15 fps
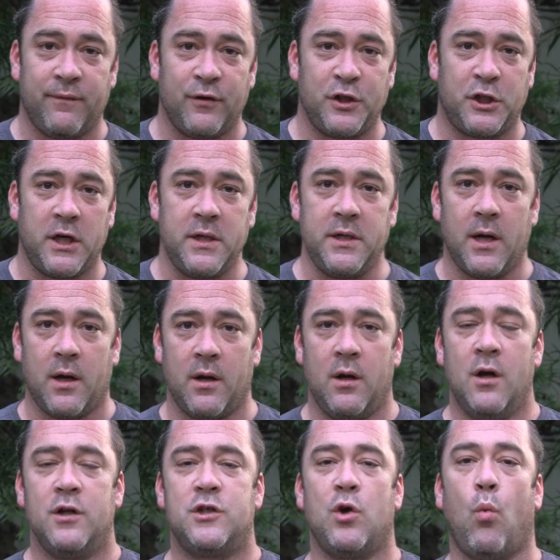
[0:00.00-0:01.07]
Virginia
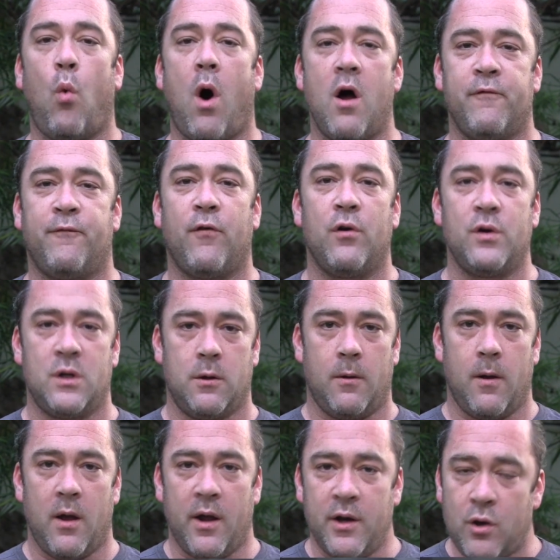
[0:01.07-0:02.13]
to Watford
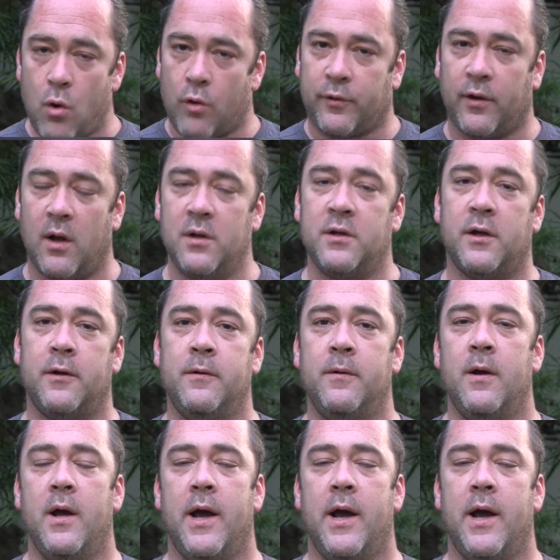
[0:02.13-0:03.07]
in North London,